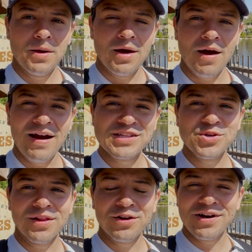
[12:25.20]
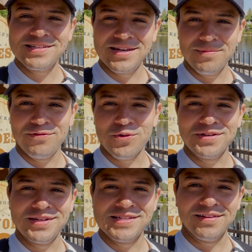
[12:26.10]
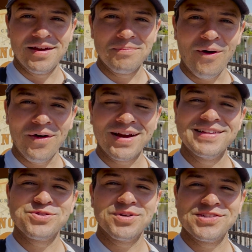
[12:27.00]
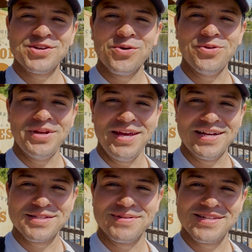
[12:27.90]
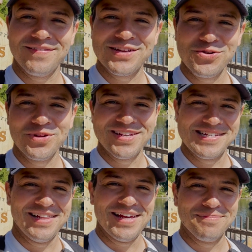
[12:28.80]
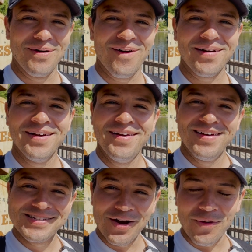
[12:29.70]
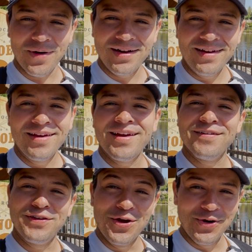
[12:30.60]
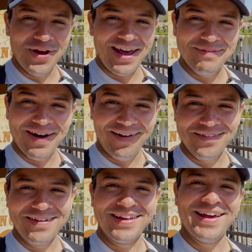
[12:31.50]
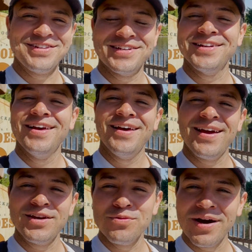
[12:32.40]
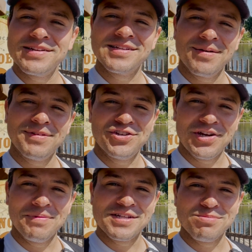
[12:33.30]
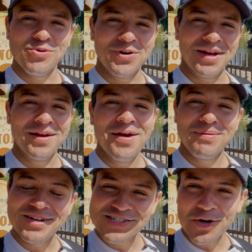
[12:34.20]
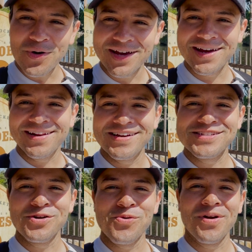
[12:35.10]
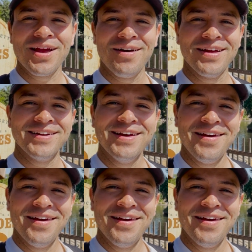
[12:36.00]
All right, so another great tip for Disneyland Park, and this one is so unique and specific to Disneyland Park. So if you came out on vacation and you might have skipped the gym this morning, but you still want to get a nice little workout in,